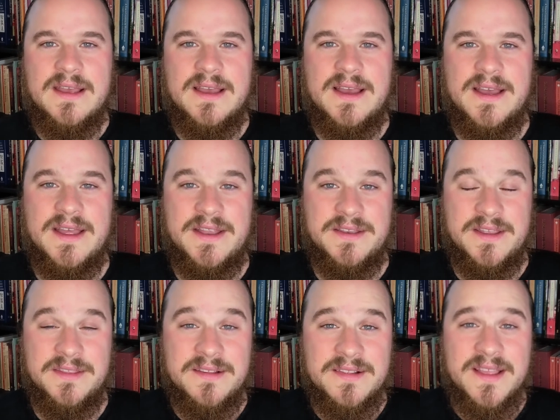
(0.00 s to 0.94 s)

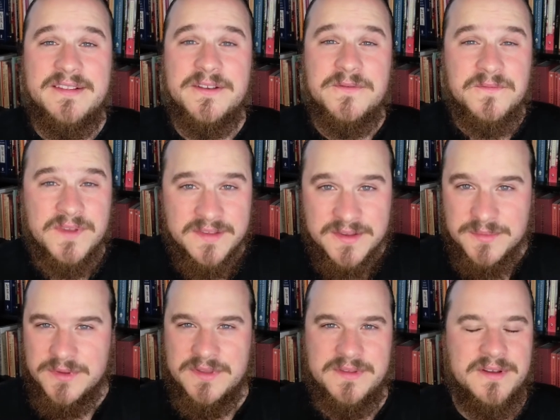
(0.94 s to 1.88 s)
and these lights are
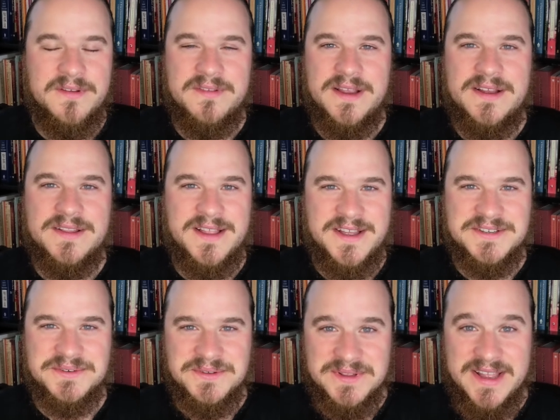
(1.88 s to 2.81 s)
visible. These aren't
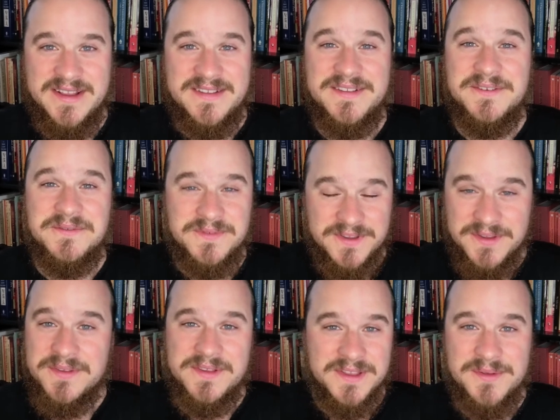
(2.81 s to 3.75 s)
psychological lights. These are
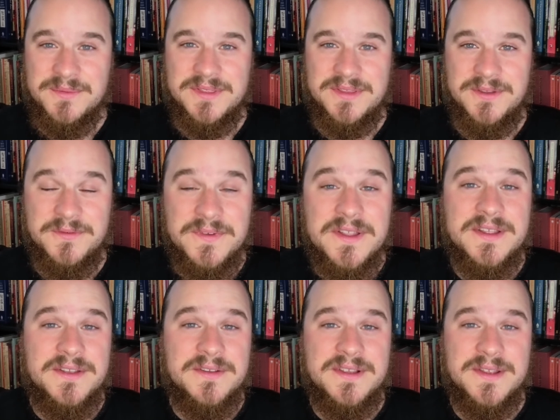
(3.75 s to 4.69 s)
you see them with, you feel
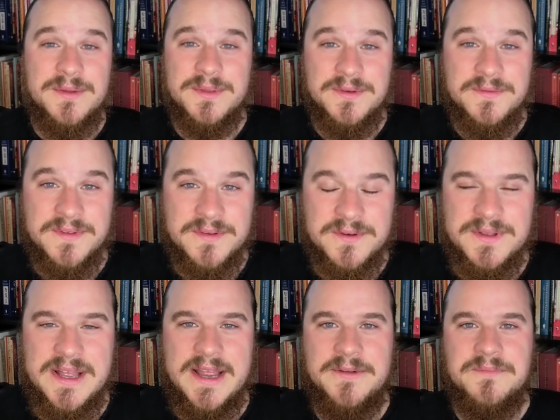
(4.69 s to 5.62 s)
like you're seeing them with your physical
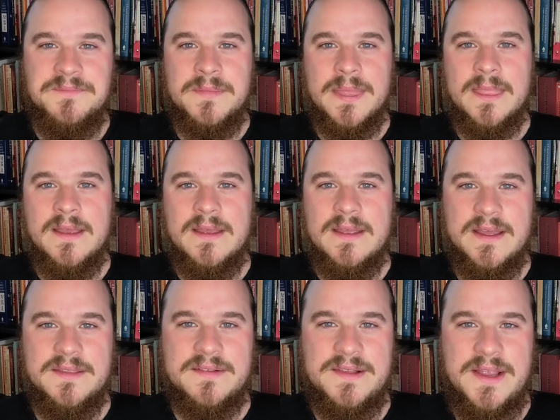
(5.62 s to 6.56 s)
eye.
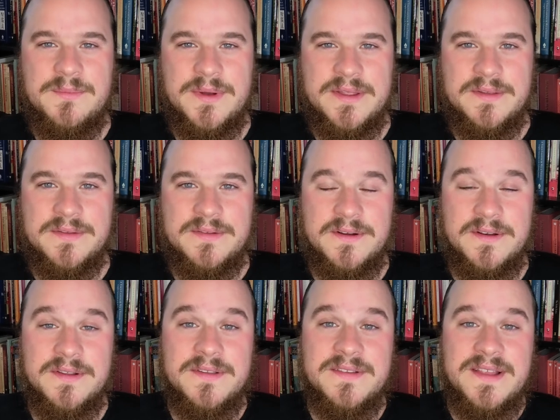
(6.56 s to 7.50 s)
In the same way, there's
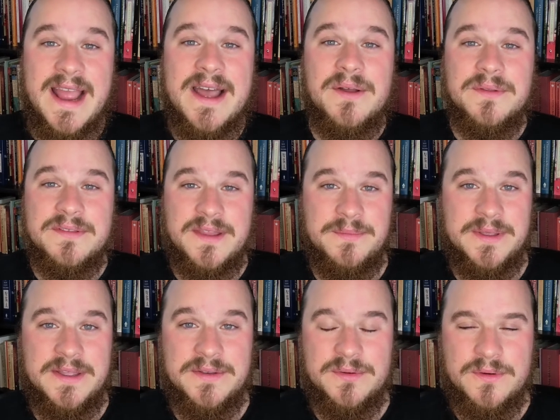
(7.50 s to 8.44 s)
certain sounds that
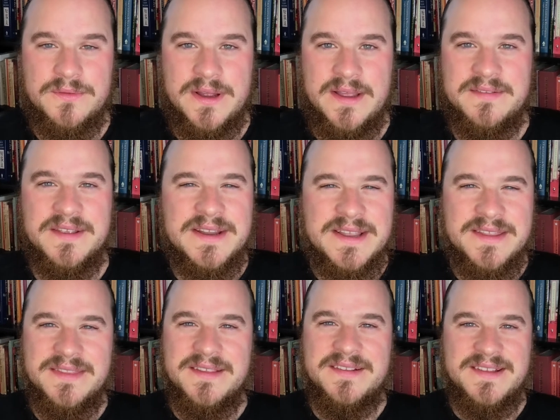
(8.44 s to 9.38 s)
begin to arise. And
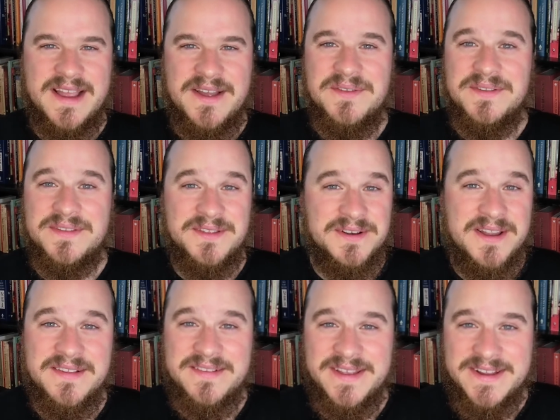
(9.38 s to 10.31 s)
again, these sounds, they're
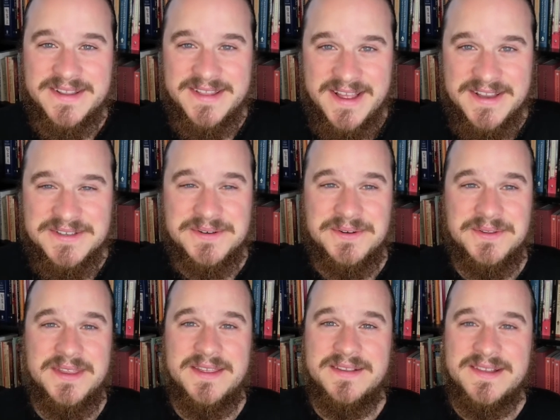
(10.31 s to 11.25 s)
not psychological.
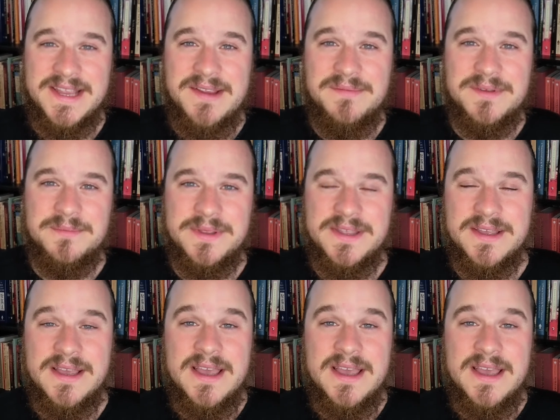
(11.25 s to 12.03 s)
They seem to be